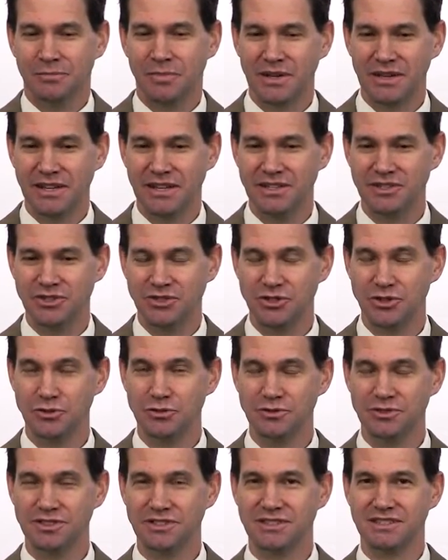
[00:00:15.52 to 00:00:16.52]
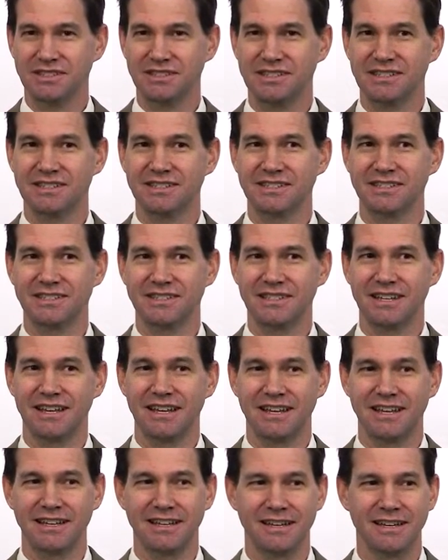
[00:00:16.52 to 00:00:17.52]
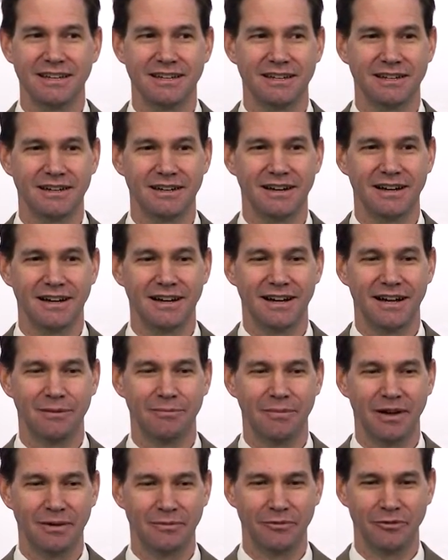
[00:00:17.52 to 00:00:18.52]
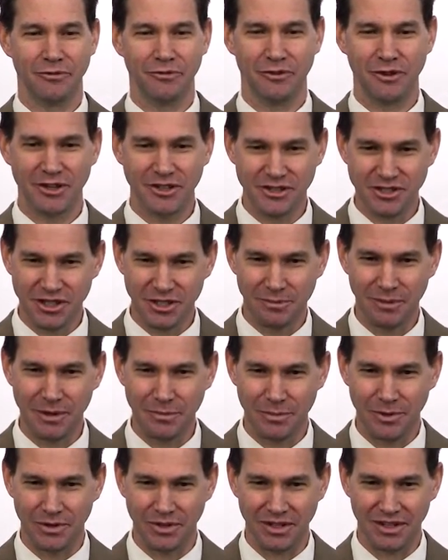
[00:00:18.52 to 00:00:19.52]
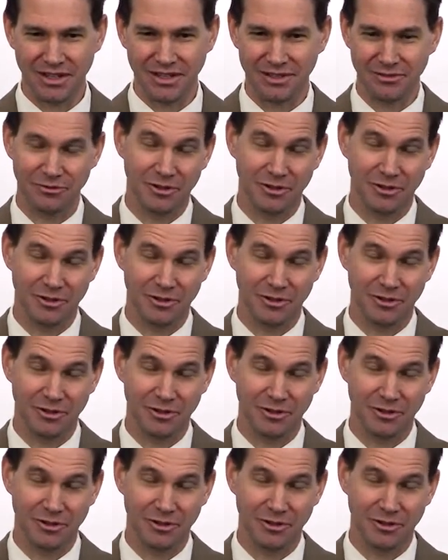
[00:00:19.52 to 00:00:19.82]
but he chooses to say, I'm, I'm finishing my book.